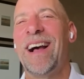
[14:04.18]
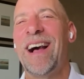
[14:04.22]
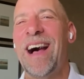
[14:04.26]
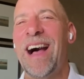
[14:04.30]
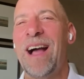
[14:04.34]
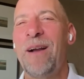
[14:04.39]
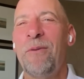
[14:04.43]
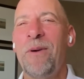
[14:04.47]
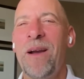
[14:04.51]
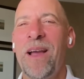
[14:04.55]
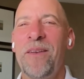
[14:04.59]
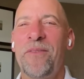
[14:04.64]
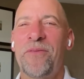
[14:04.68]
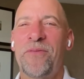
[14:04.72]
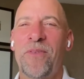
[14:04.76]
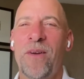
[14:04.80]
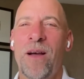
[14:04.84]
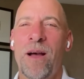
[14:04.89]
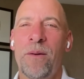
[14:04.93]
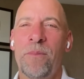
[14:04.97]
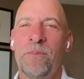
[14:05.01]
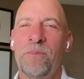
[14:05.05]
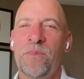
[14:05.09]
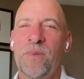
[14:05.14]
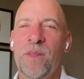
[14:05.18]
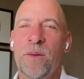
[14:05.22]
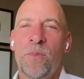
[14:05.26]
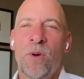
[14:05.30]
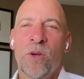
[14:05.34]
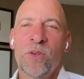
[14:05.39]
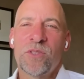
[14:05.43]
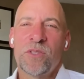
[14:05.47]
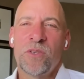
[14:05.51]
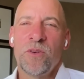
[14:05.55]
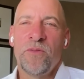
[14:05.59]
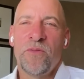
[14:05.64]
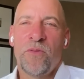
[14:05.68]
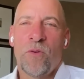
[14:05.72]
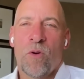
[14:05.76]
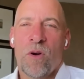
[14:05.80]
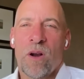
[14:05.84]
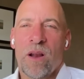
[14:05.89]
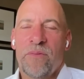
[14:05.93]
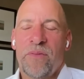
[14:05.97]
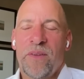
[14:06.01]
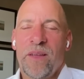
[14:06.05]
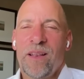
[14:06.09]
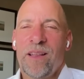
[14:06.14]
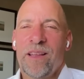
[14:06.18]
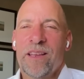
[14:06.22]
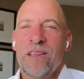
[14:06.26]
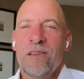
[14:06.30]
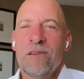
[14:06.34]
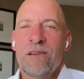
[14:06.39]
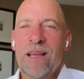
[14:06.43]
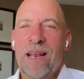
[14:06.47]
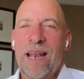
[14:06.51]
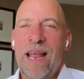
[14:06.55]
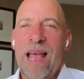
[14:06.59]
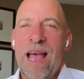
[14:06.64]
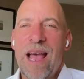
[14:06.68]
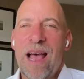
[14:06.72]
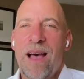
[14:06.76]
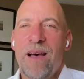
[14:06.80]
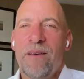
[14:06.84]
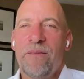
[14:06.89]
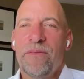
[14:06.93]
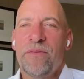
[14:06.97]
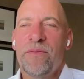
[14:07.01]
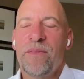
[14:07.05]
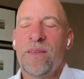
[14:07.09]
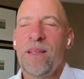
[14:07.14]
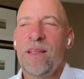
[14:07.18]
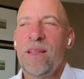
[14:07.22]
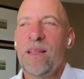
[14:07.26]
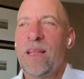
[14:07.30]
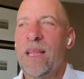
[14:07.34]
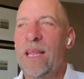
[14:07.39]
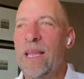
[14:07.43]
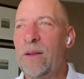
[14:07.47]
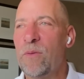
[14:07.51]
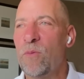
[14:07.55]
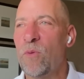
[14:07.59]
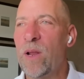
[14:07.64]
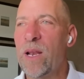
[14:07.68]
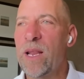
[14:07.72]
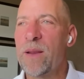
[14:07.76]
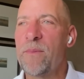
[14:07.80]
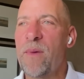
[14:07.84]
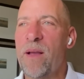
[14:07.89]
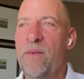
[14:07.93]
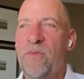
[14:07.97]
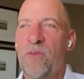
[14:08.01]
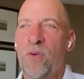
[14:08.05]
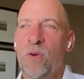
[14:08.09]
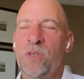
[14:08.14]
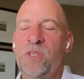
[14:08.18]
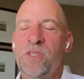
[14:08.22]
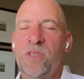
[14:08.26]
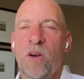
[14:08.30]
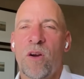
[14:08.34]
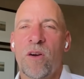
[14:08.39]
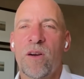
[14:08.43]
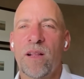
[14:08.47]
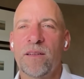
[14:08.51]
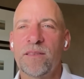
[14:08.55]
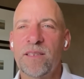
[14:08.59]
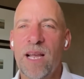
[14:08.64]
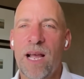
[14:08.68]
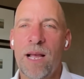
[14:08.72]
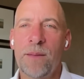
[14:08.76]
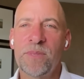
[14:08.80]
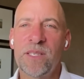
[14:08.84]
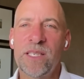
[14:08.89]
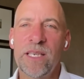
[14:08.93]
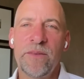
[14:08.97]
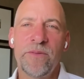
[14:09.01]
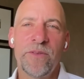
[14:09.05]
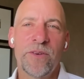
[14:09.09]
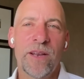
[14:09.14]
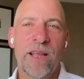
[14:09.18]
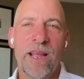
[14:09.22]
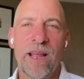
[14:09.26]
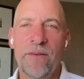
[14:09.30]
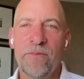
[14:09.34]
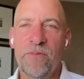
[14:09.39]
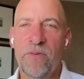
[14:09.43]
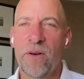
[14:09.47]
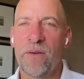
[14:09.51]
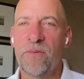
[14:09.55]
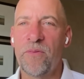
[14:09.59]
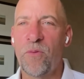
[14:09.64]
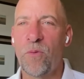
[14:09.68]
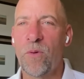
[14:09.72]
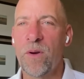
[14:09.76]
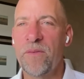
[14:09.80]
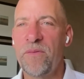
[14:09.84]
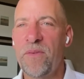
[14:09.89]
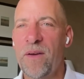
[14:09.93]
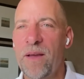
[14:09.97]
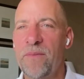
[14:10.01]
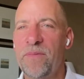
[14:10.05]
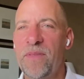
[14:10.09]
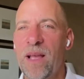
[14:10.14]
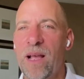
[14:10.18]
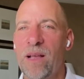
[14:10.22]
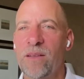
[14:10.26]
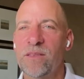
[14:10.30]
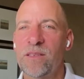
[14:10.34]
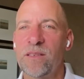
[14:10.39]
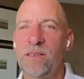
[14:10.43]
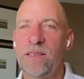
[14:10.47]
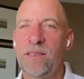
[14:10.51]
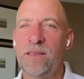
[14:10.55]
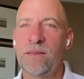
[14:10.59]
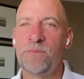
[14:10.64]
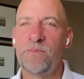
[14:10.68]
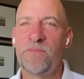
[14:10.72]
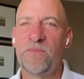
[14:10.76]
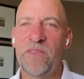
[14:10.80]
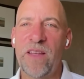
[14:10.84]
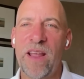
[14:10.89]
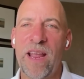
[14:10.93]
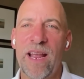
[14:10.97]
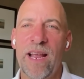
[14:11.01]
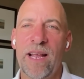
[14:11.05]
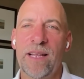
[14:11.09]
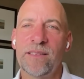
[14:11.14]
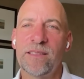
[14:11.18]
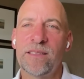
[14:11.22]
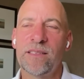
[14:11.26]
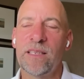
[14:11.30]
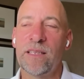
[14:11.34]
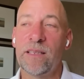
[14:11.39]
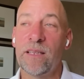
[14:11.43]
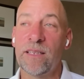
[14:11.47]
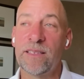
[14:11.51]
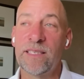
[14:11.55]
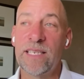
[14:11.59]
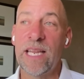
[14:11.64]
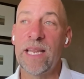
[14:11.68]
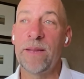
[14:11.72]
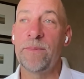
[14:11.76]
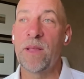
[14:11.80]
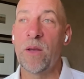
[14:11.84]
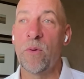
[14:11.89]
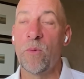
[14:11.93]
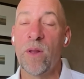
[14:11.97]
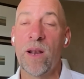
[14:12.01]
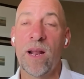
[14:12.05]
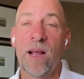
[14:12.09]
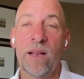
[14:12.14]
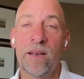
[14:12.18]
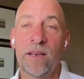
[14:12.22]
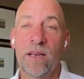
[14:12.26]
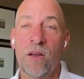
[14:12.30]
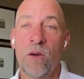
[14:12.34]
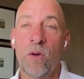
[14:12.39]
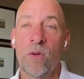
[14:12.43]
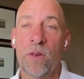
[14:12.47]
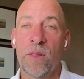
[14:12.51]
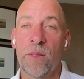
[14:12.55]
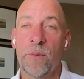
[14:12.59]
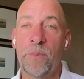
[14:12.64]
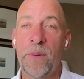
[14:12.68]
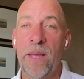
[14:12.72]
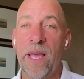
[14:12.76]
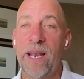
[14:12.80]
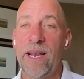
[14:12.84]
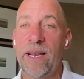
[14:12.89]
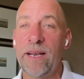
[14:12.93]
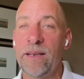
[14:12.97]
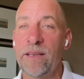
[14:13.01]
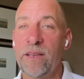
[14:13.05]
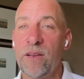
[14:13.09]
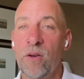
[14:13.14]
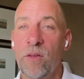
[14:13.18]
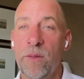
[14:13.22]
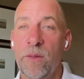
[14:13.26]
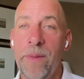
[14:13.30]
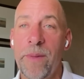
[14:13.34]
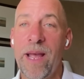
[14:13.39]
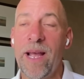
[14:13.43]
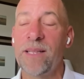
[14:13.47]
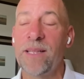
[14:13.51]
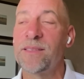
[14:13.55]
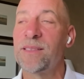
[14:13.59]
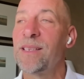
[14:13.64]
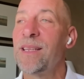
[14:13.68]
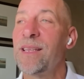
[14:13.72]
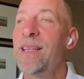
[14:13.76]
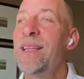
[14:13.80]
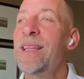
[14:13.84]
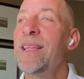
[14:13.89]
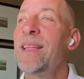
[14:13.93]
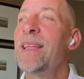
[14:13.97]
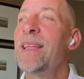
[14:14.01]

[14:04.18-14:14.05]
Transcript: I went from the most euphoric feeling you can have in winning my first start on Tom Seaver Day in front of 45,000 fans and the team that went on to go to the pennant, you know, the Mets.